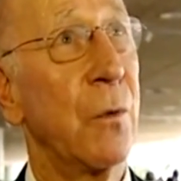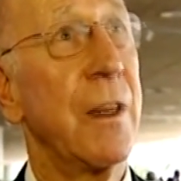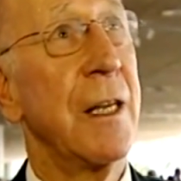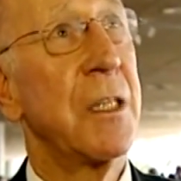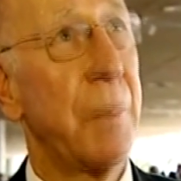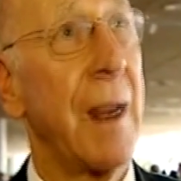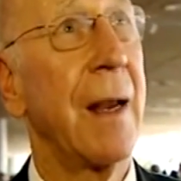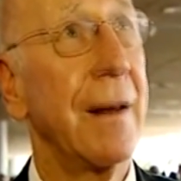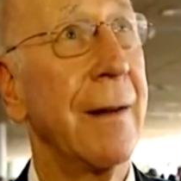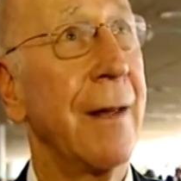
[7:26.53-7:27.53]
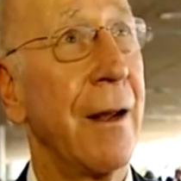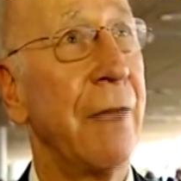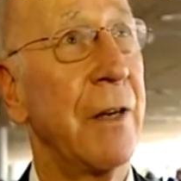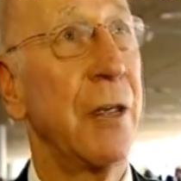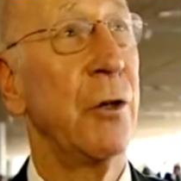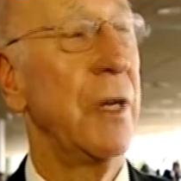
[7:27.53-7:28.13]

Within Spain, they are very